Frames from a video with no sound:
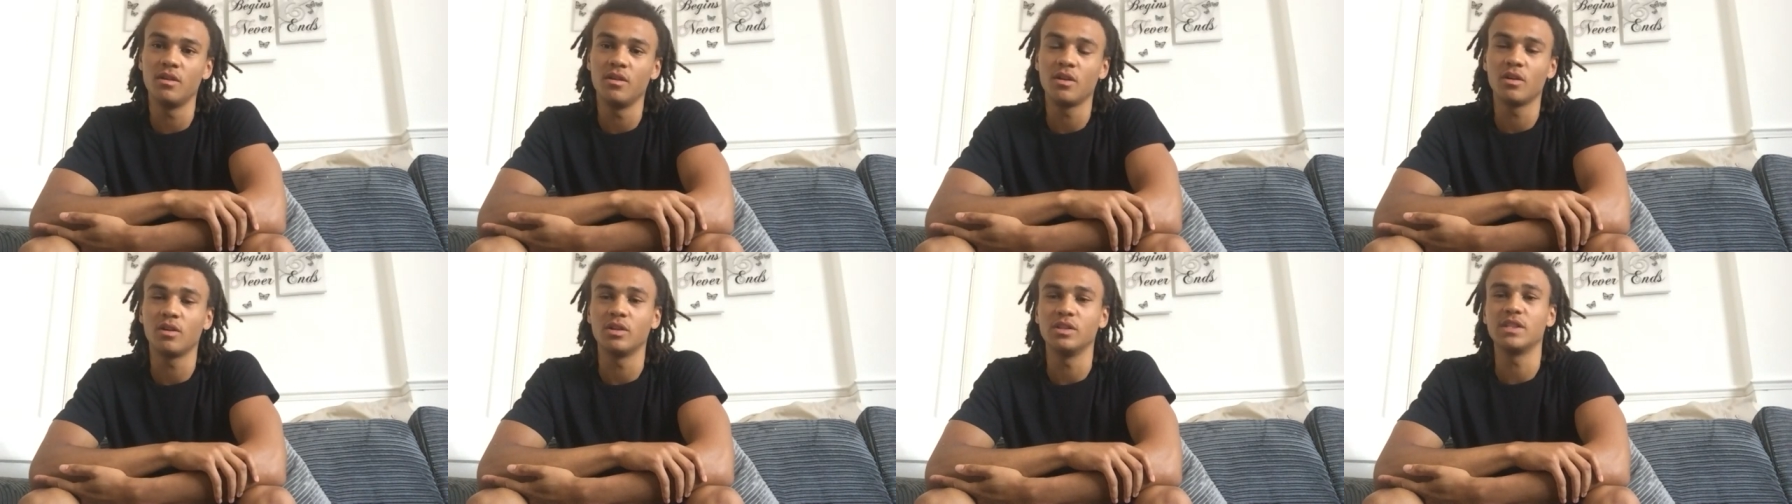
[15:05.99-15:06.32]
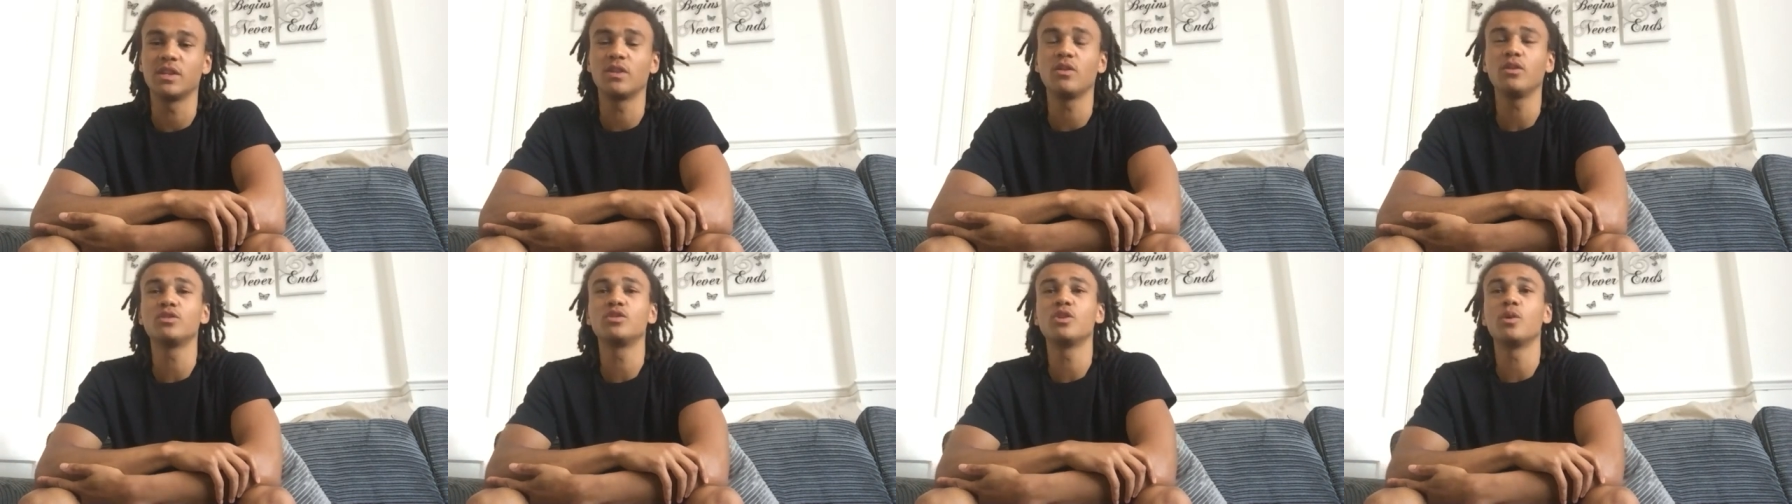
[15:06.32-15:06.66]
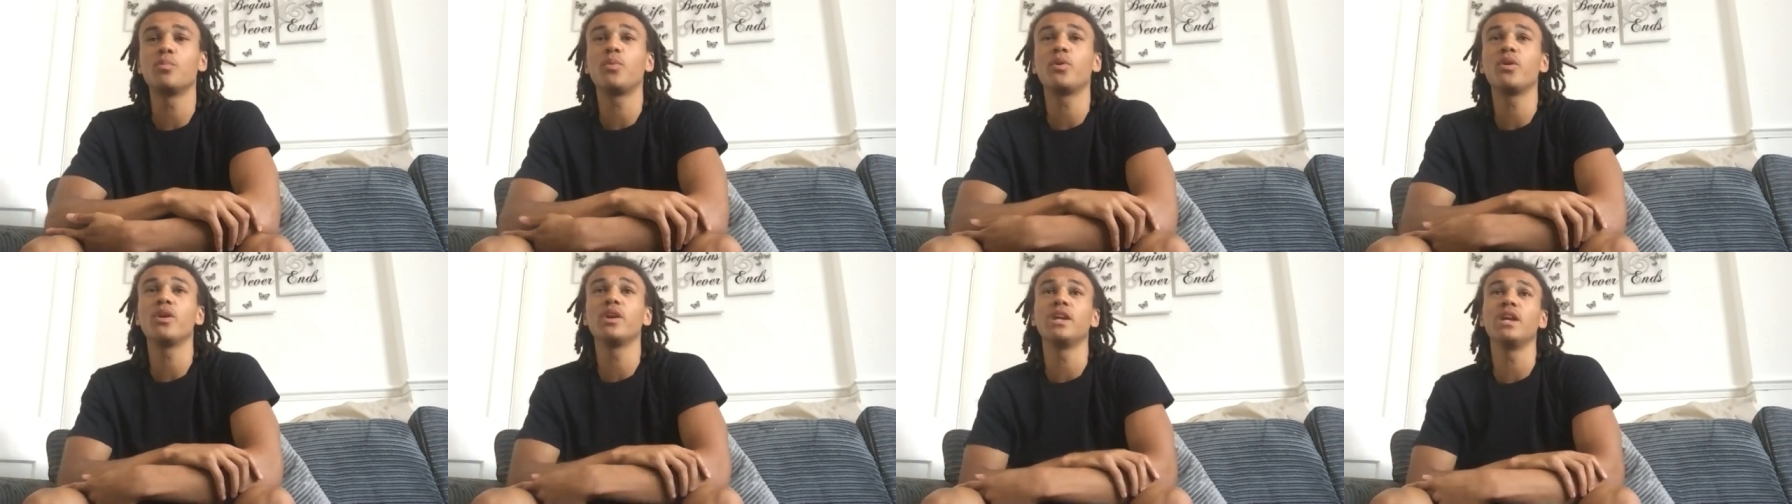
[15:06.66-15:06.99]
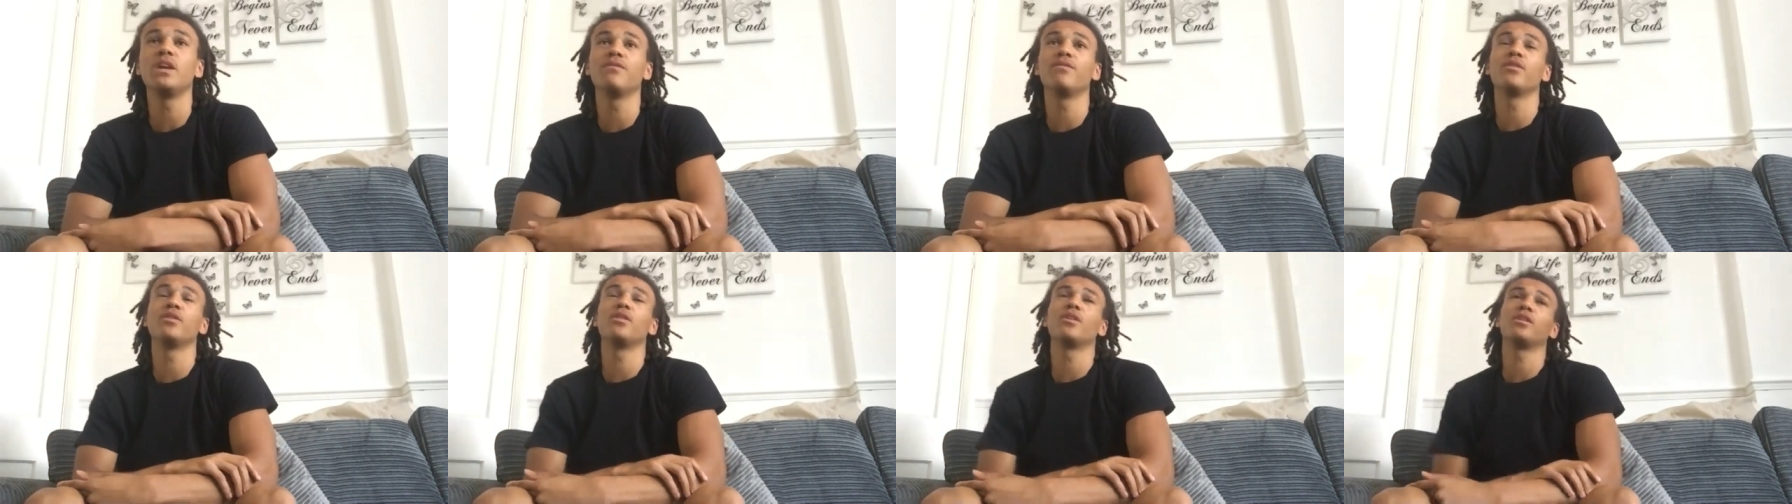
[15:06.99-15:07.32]
Because it got to a point,
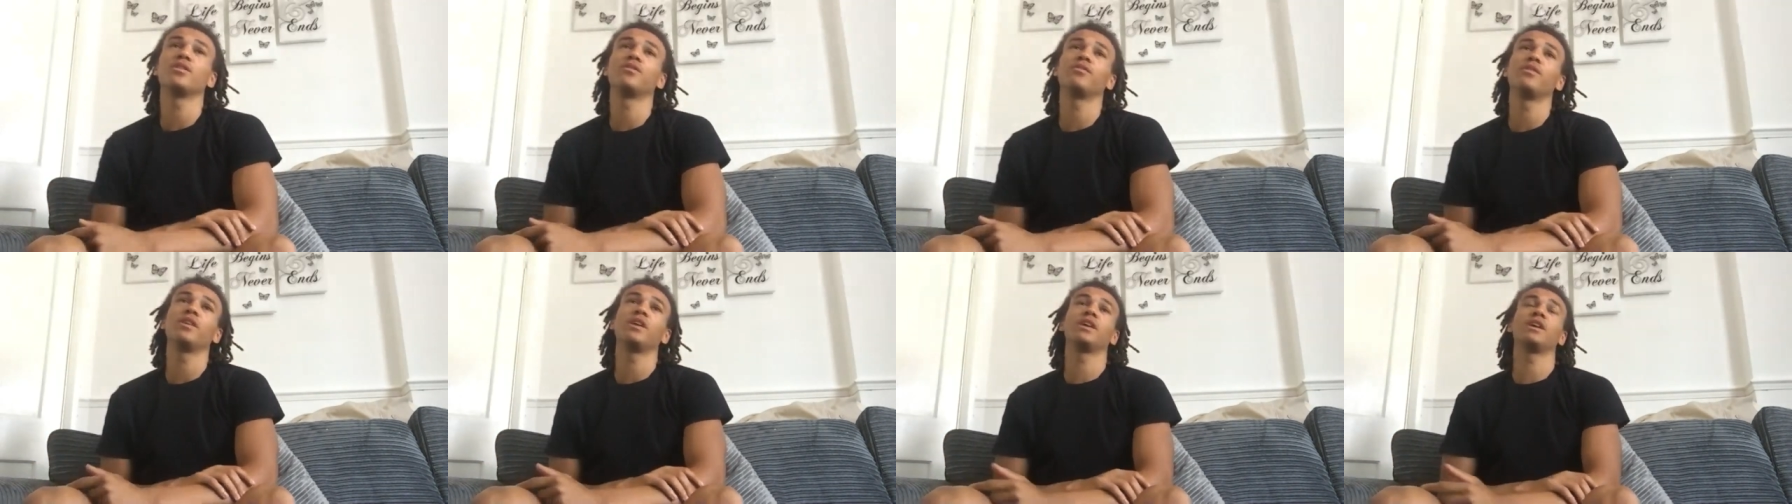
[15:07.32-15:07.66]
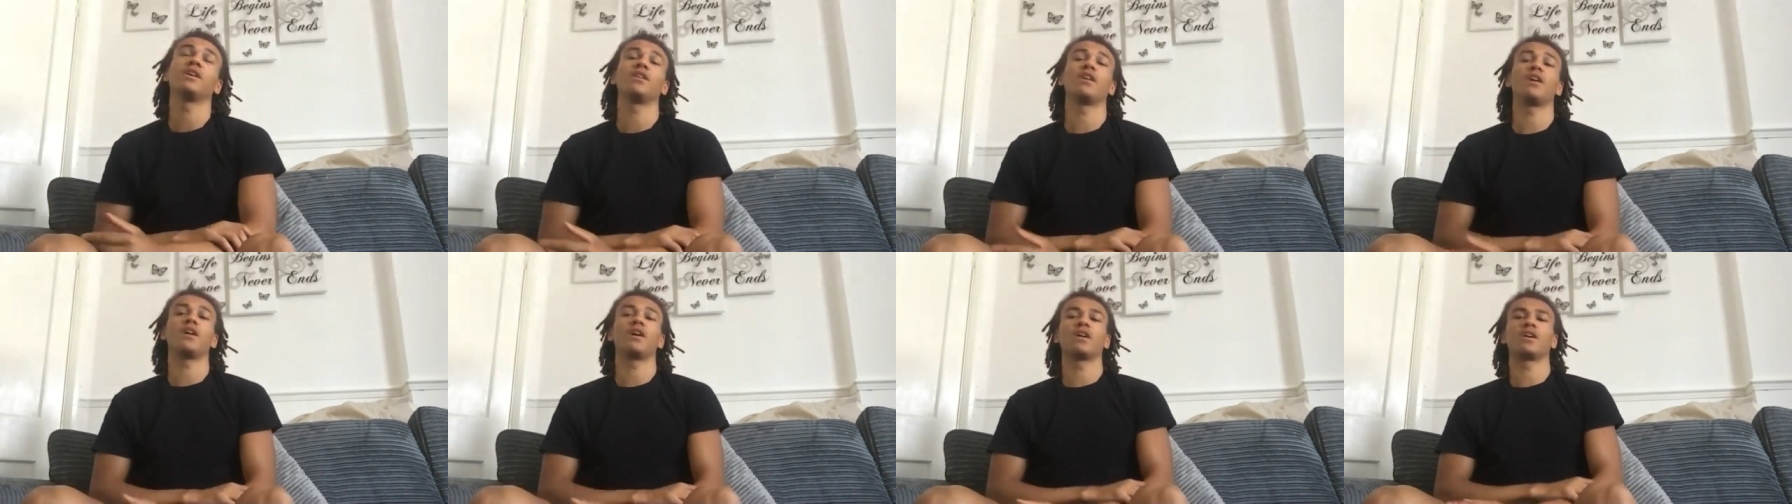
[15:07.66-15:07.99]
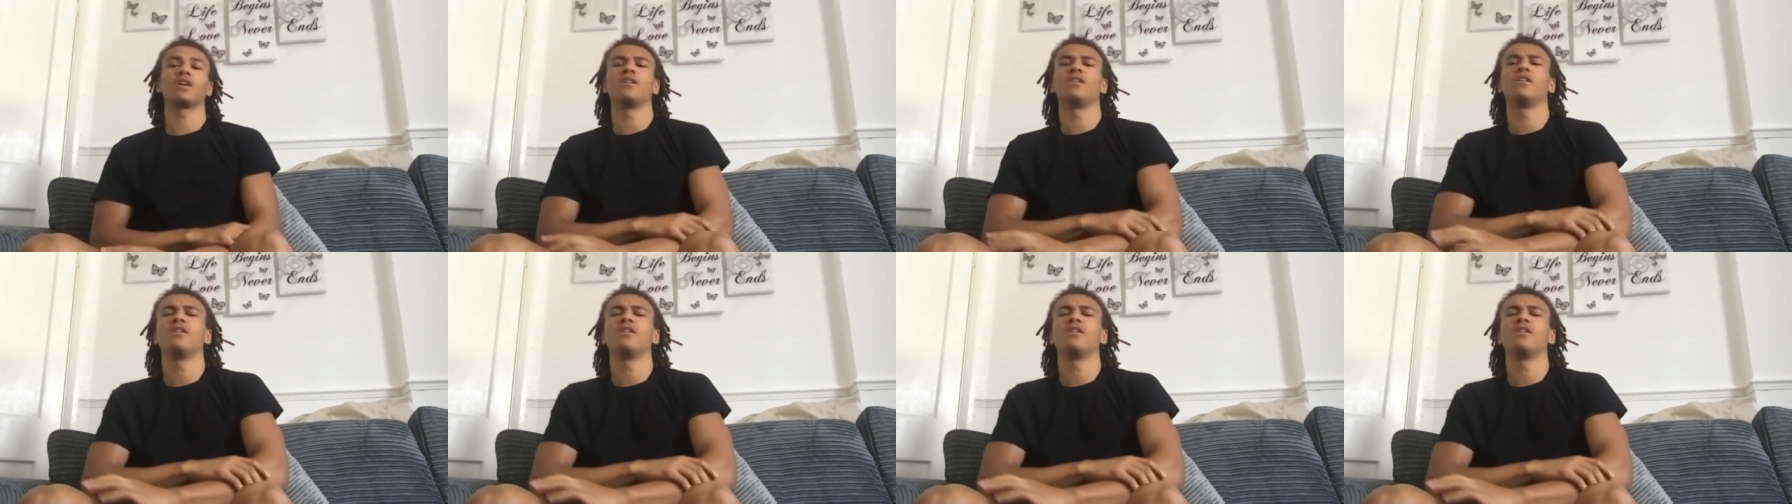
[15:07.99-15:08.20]
even I was thinking like,